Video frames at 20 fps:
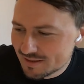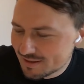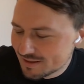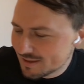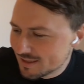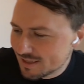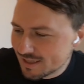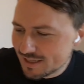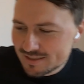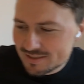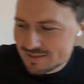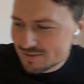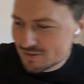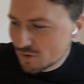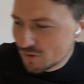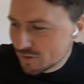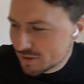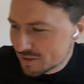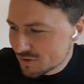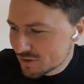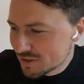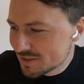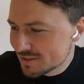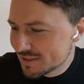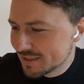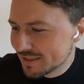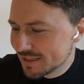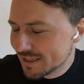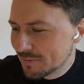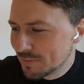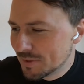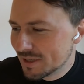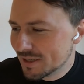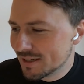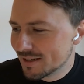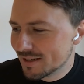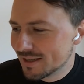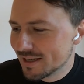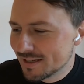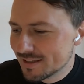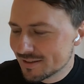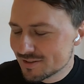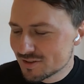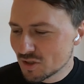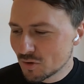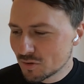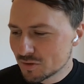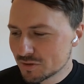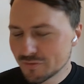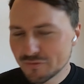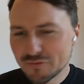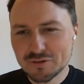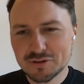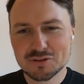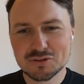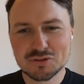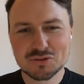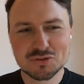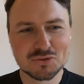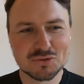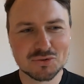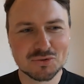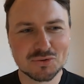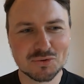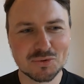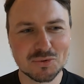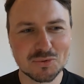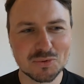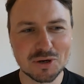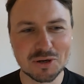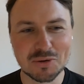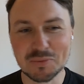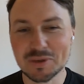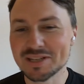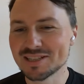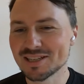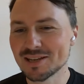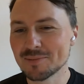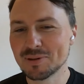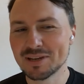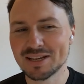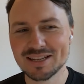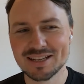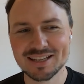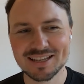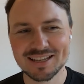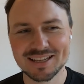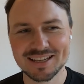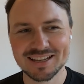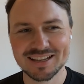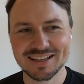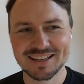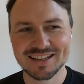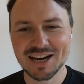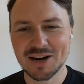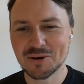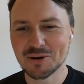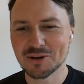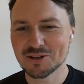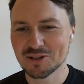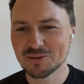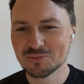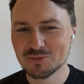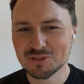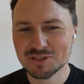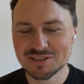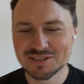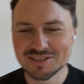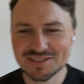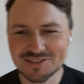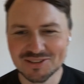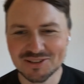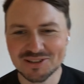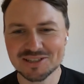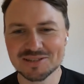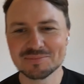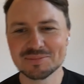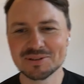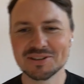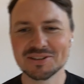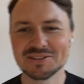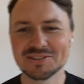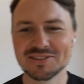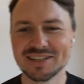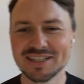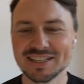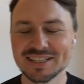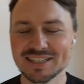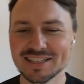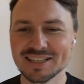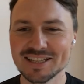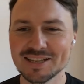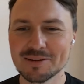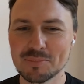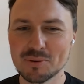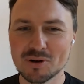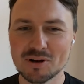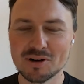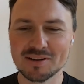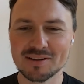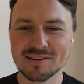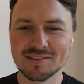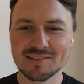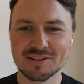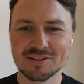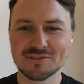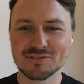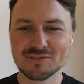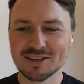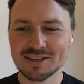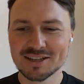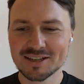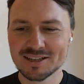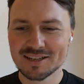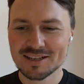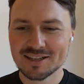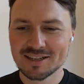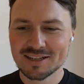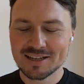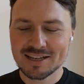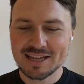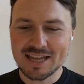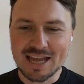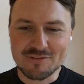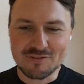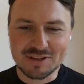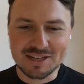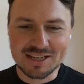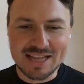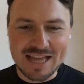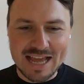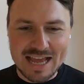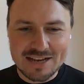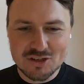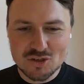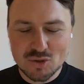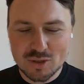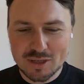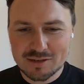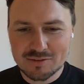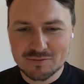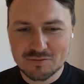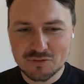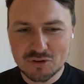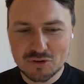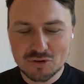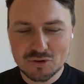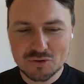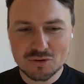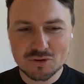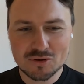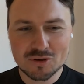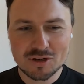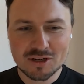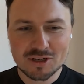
That is so interesting. I mean, and so different to what we typically in our community talk about, right? And the importance of having an end-to-end view